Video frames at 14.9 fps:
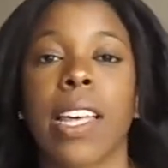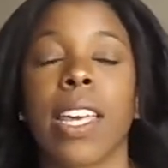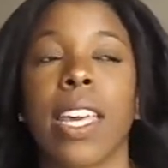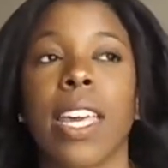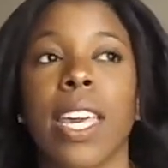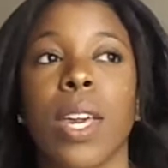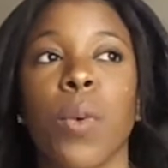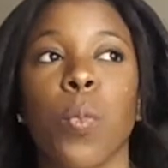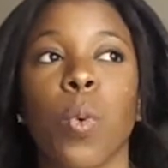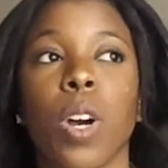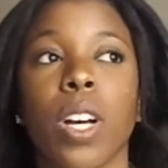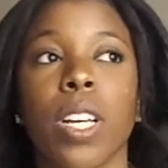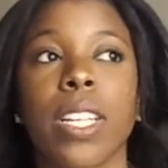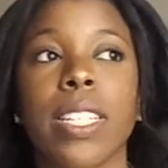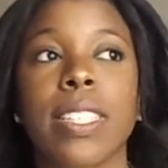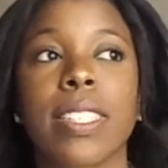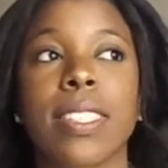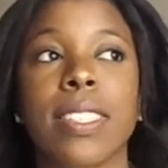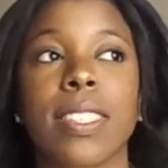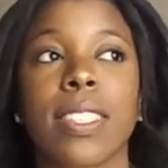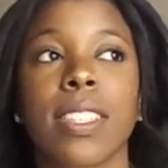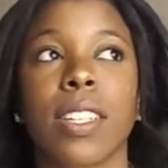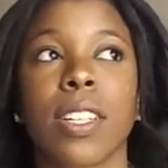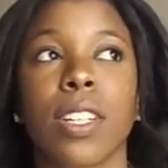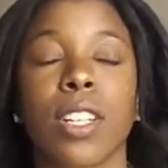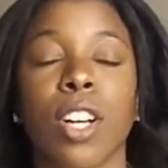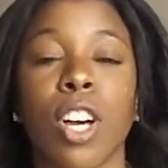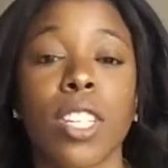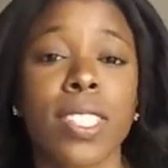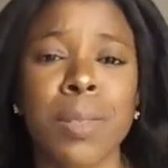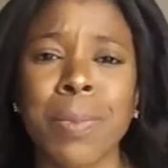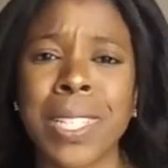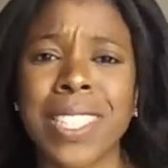It was causing me